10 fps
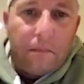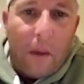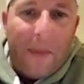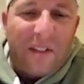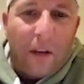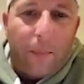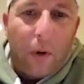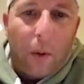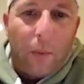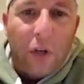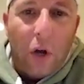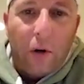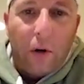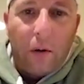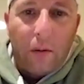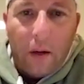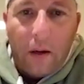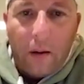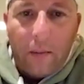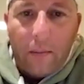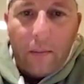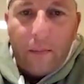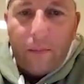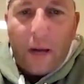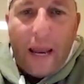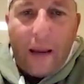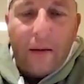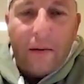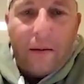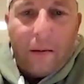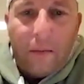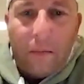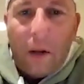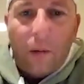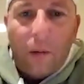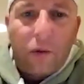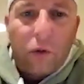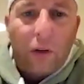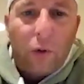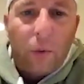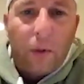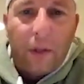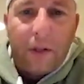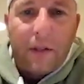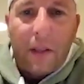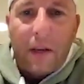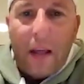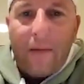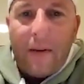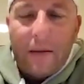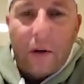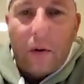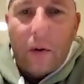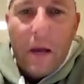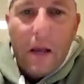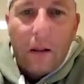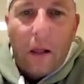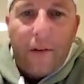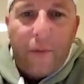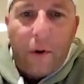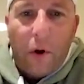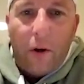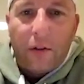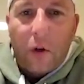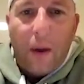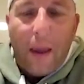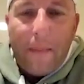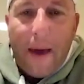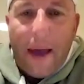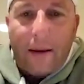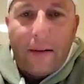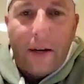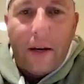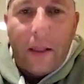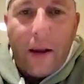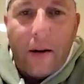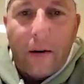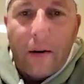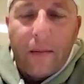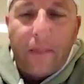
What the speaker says: I messed up when I was younger, broke a hand when I was trying to enlist in the Navy. So life went on. So I came back and did it later.